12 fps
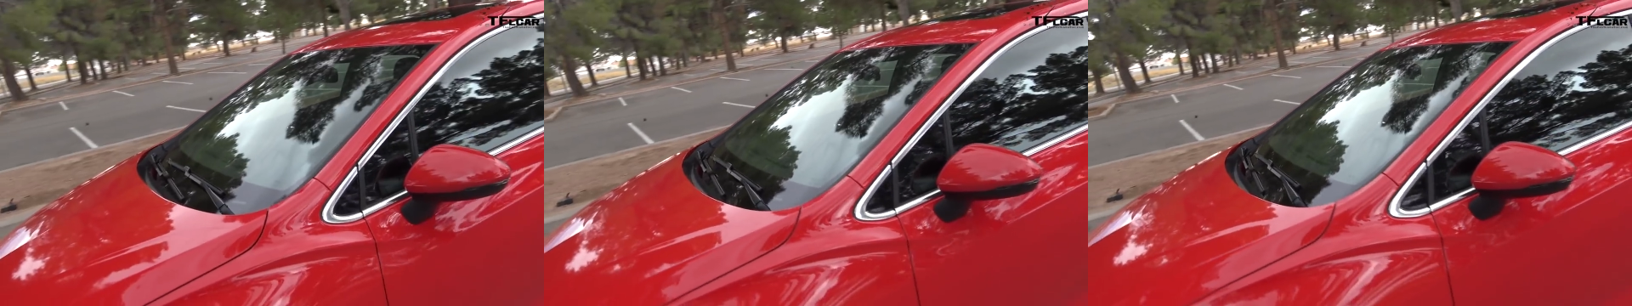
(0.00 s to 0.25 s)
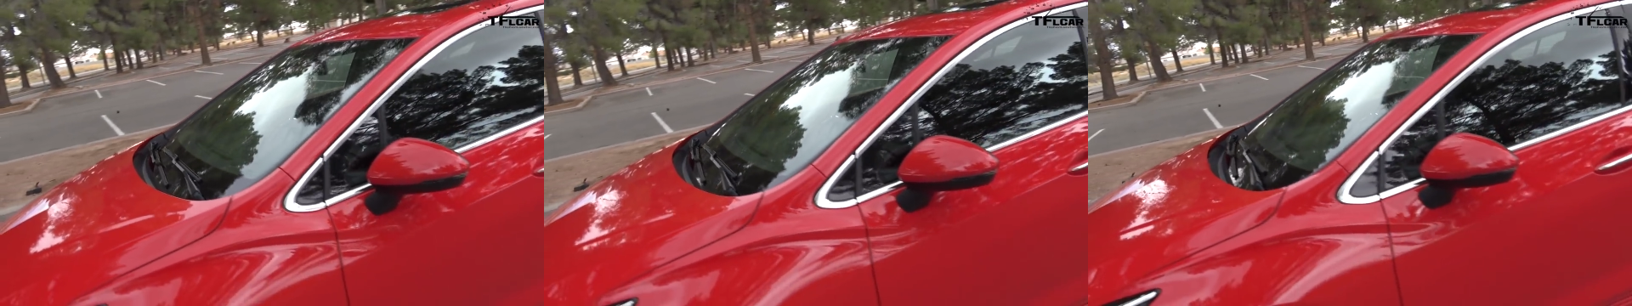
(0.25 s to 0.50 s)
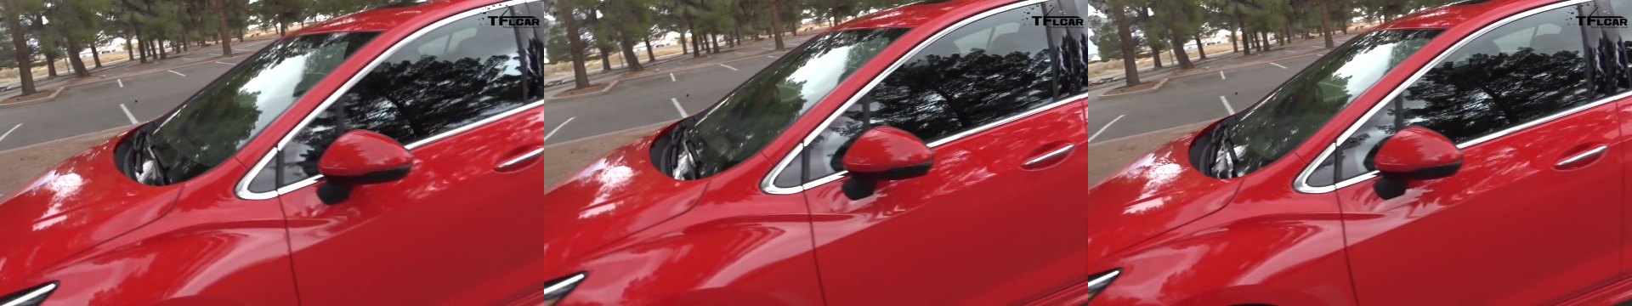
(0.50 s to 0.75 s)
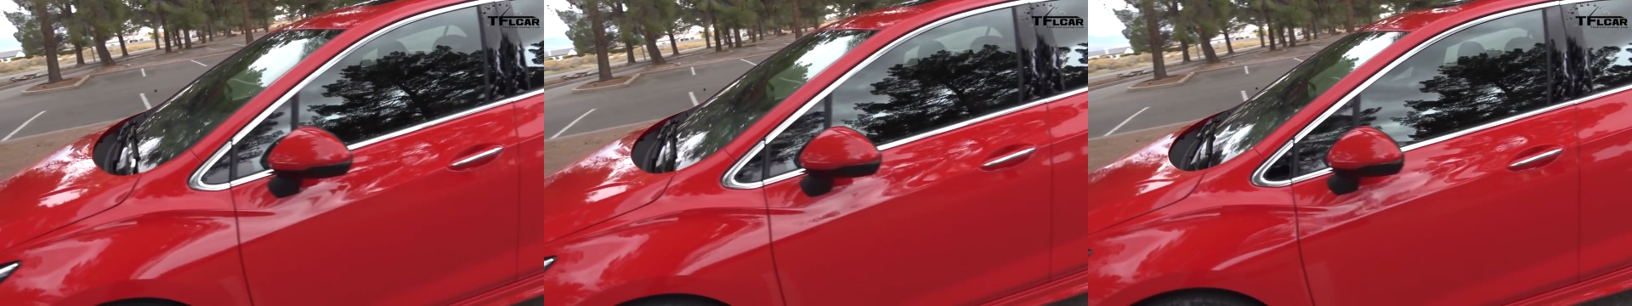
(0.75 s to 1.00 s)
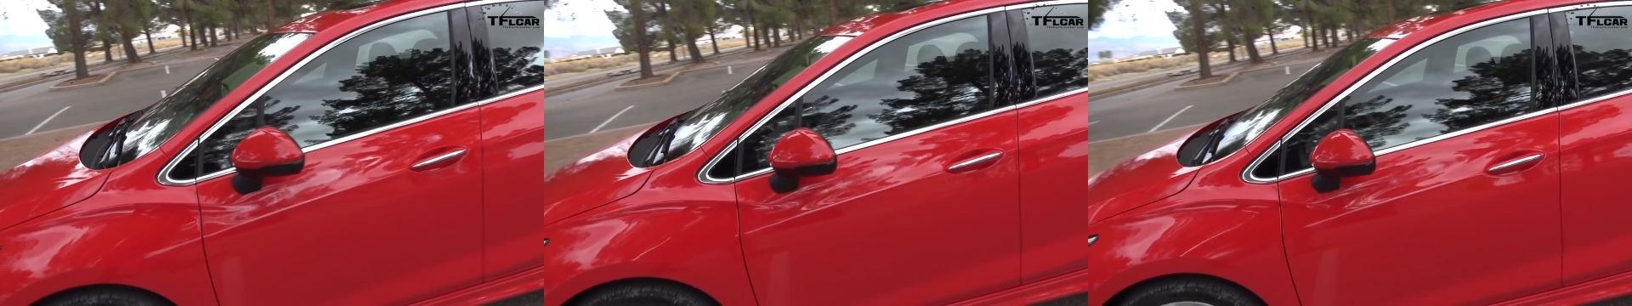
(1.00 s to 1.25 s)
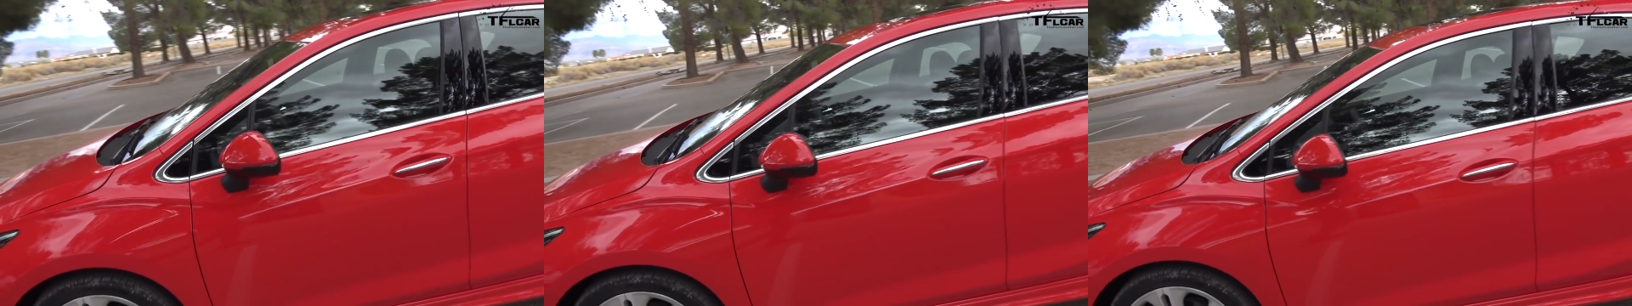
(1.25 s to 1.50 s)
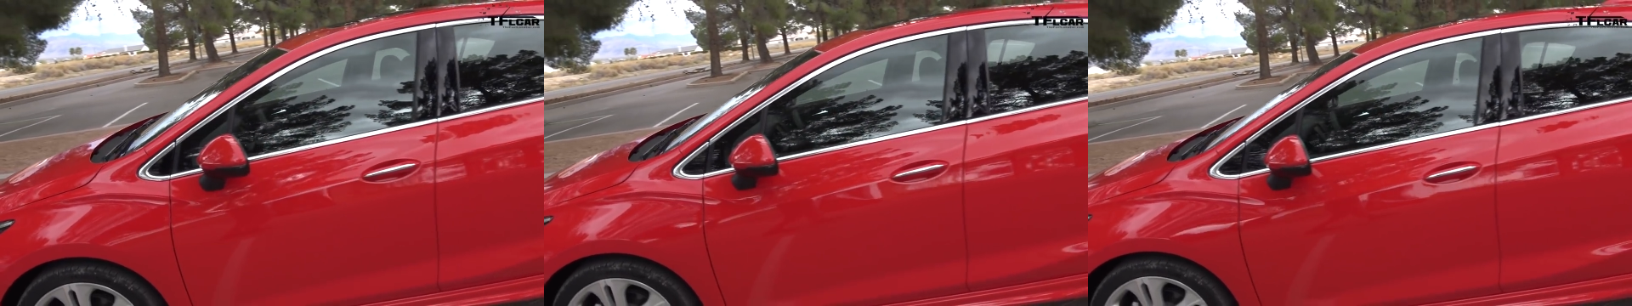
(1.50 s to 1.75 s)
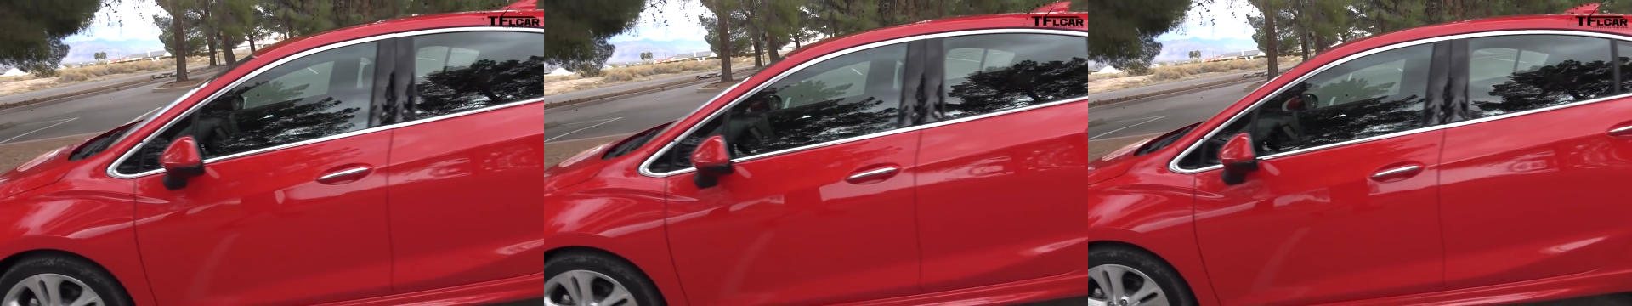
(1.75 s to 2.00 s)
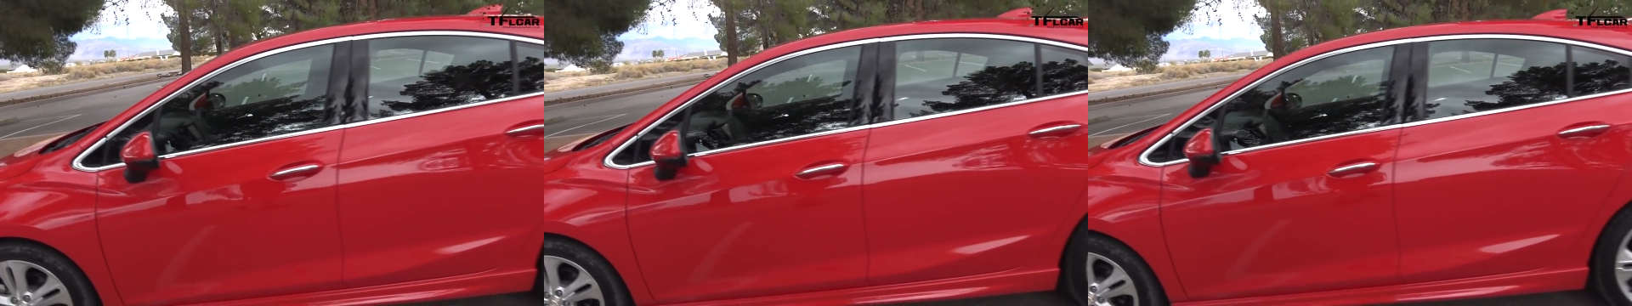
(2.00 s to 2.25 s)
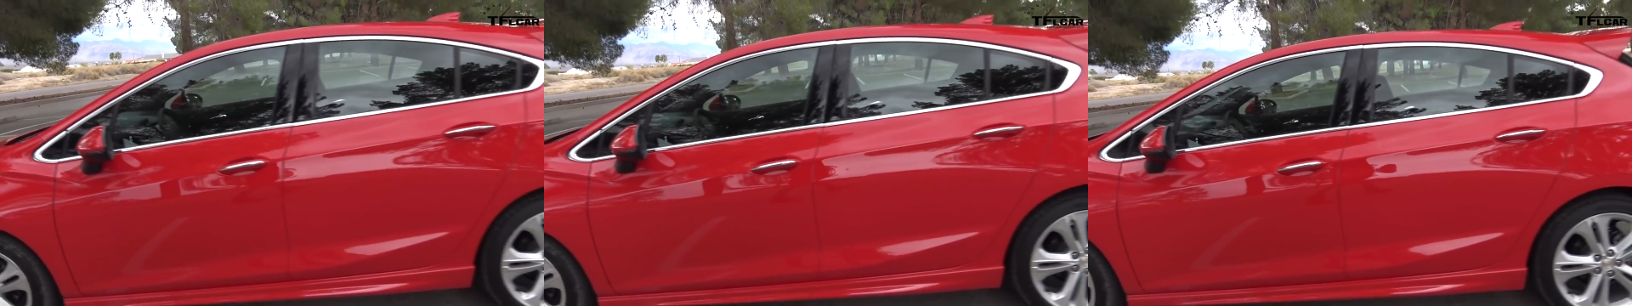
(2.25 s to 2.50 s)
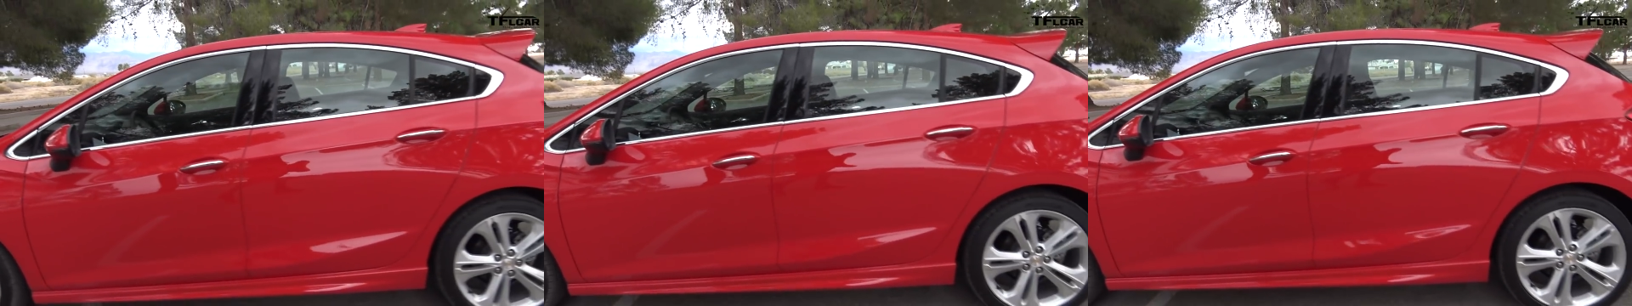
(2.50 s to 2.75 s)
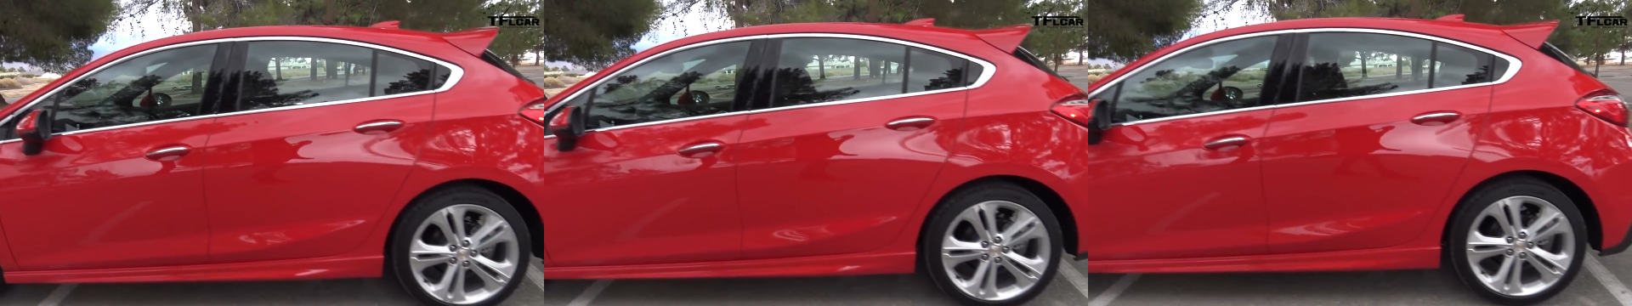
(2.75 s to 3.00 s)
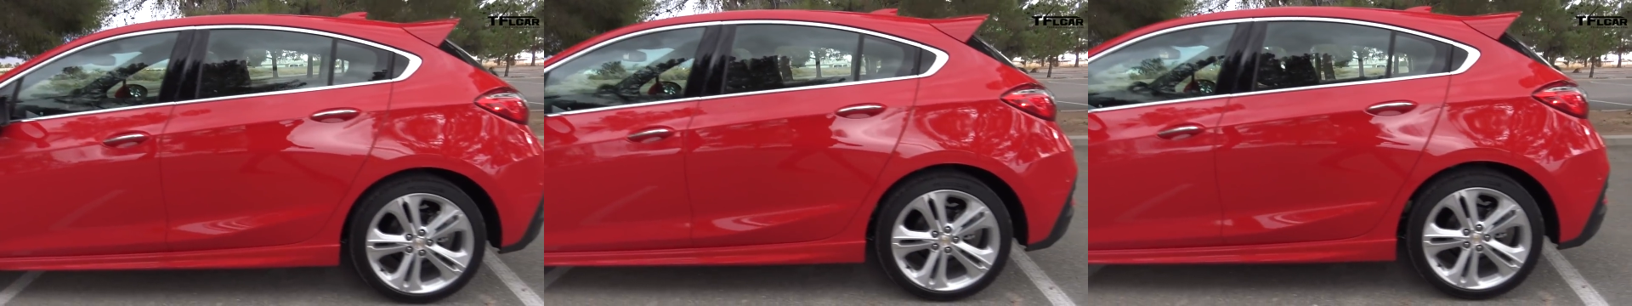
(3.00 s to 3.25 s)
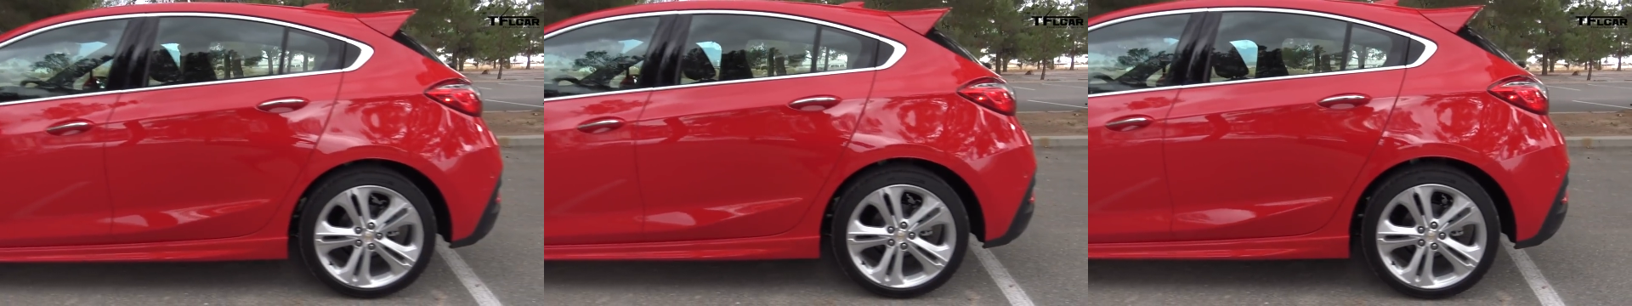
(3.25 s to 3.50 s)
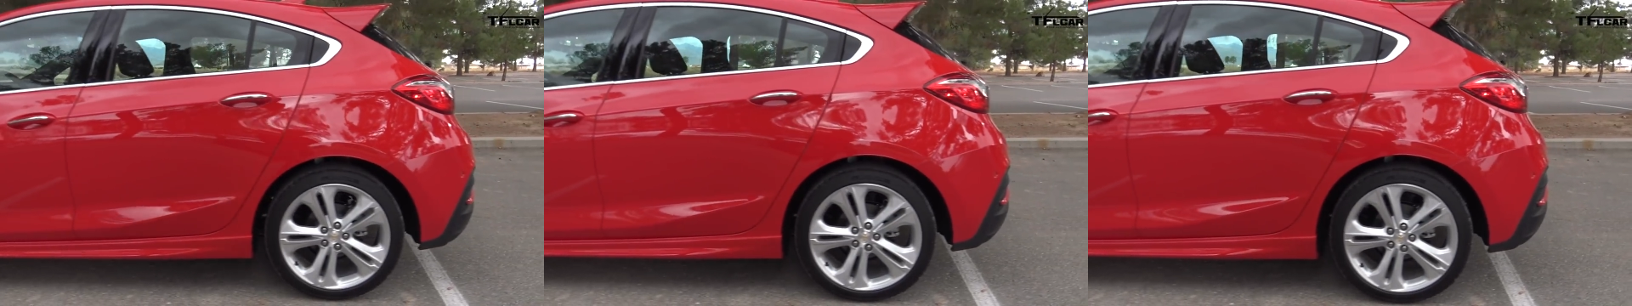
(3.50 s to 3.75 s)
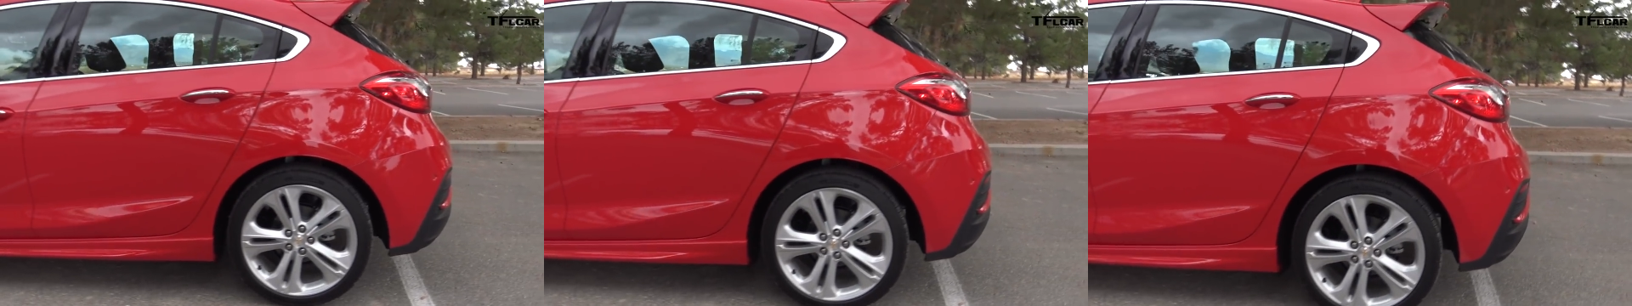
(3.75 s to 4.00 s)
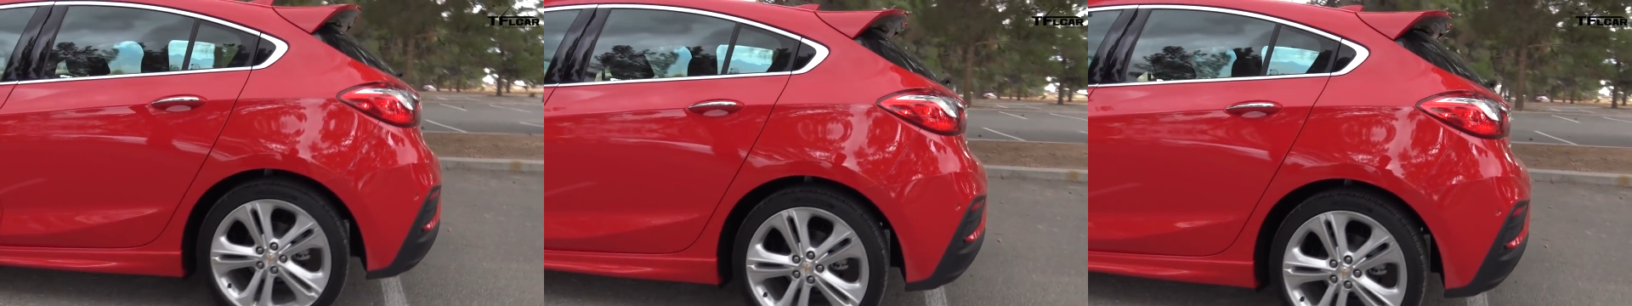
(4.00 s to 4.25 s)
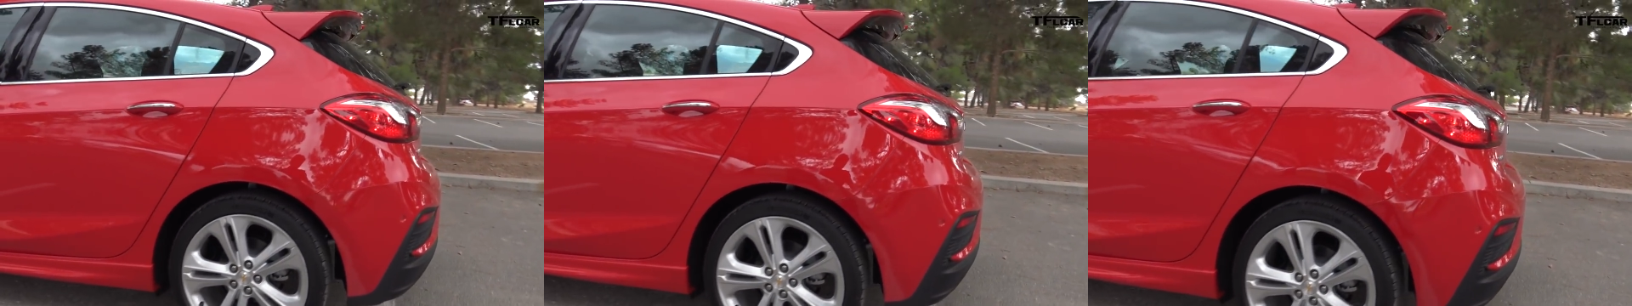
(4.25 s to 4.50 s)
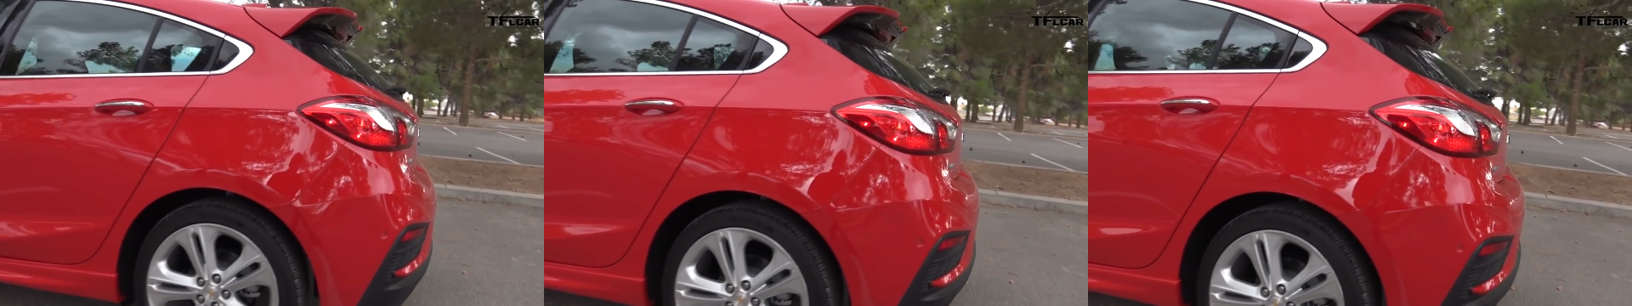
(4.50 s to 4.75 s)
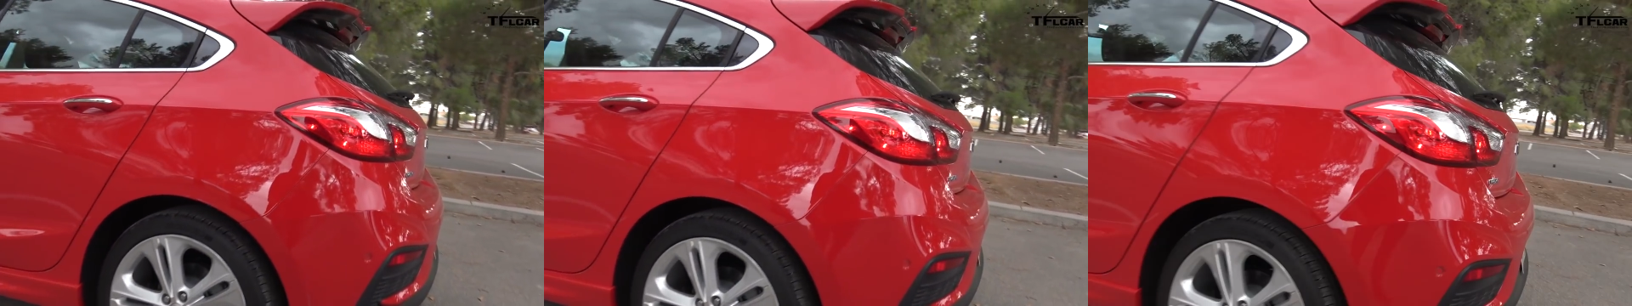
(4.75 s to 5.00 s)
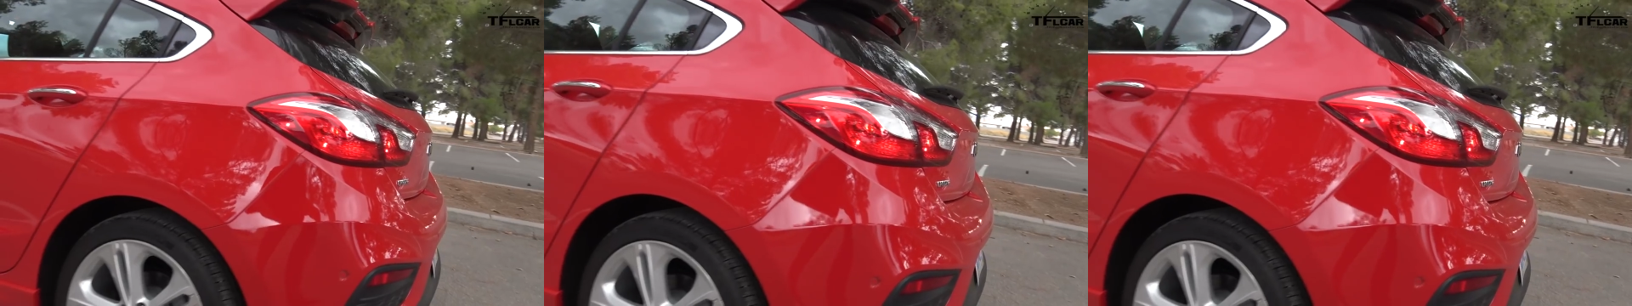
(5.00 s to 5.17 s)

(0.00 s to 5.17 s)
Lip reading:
[unreadable: no face in view]